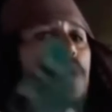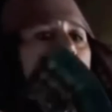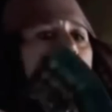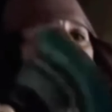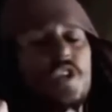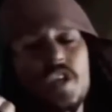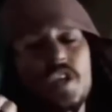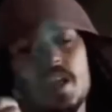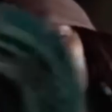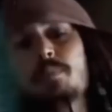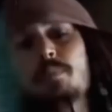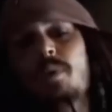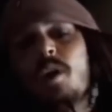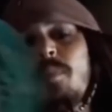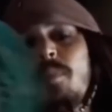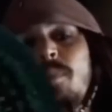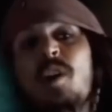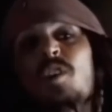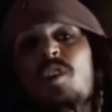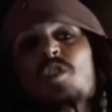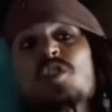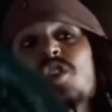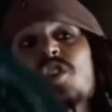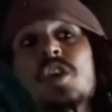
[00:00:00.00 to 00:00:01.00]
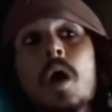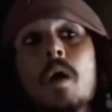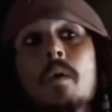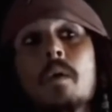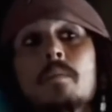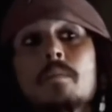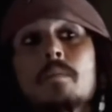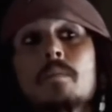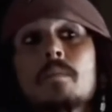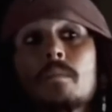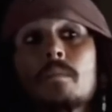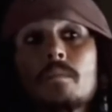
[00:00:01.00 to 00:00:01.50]
You can keep Barbossa.
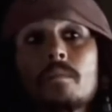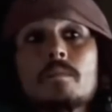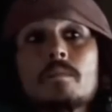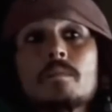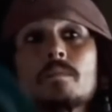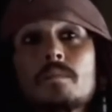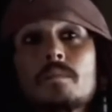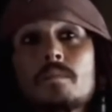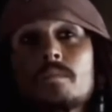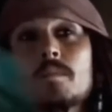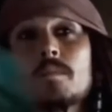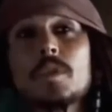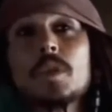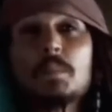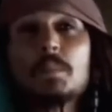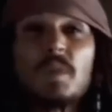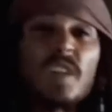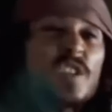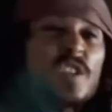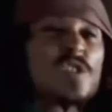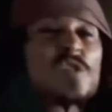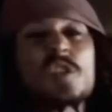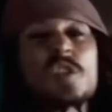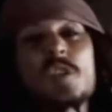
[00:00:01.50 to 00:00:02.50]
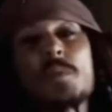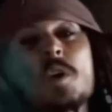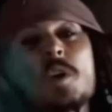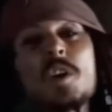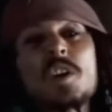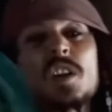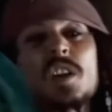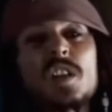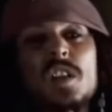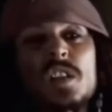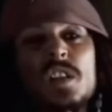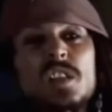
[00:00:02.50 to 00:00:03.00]
The belligerent
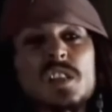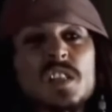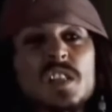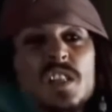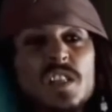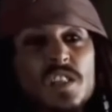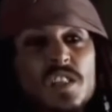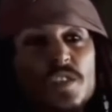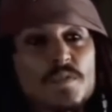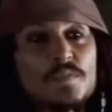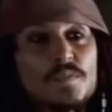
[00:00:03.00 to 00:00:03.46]
homunculus and his...